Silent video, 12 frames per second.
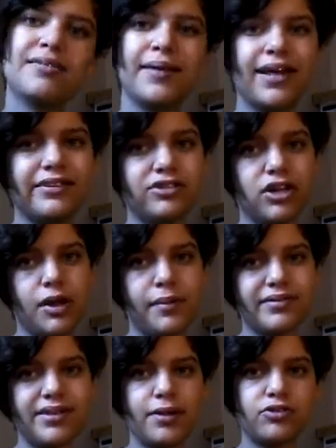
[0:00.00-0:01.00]
My Instagram, my
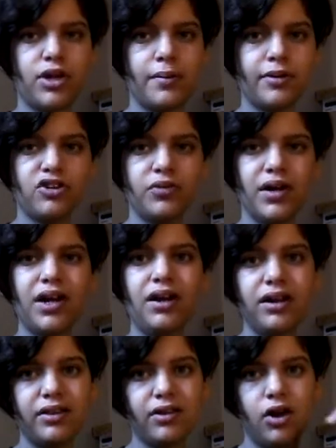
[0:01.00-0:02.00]
Snapchat, and my
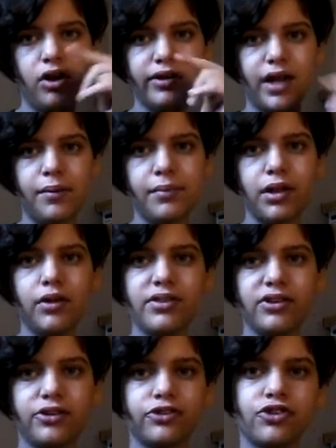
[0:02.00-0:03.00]
Twitter. They're all down below in the
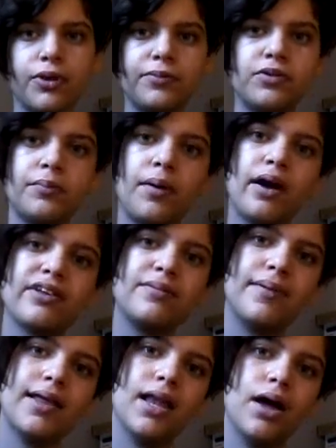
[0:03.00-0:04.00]
description box
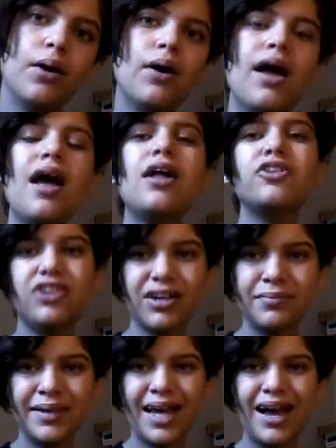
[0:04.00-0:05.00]
below. Check
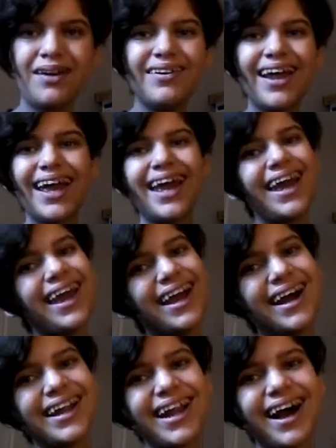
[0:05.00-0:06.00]
me out.
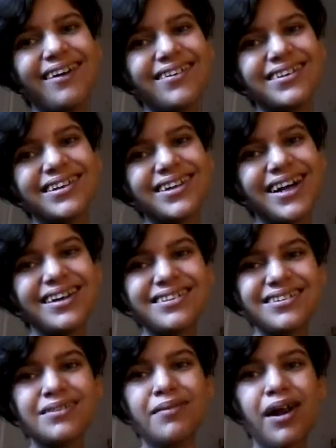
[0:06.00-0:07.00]
And I will see you guys
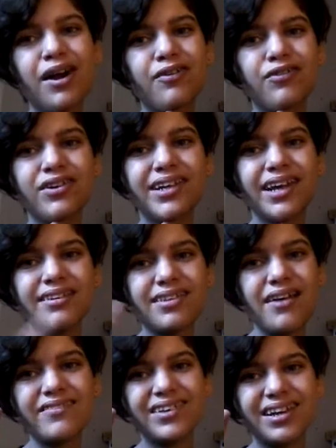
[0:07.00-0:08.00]
tomorrow for day
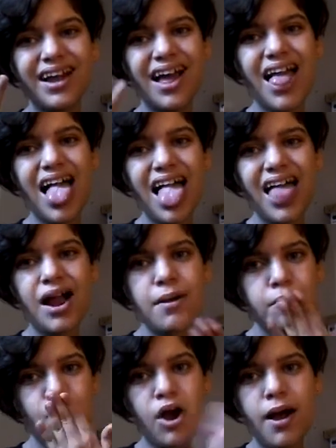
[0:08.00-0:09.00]
7.
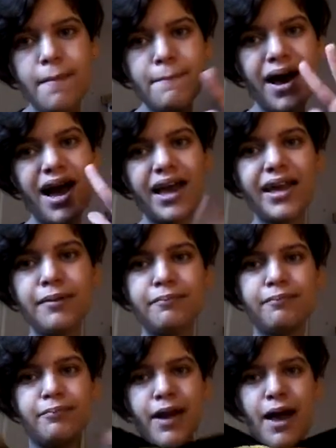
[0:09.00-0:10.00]
Bye.
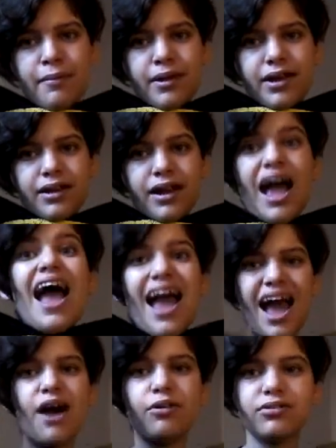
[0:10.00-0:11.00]
Batman
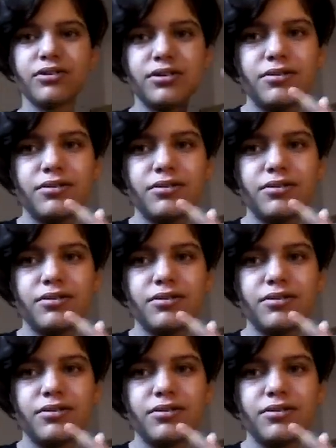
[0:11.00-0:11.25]
out.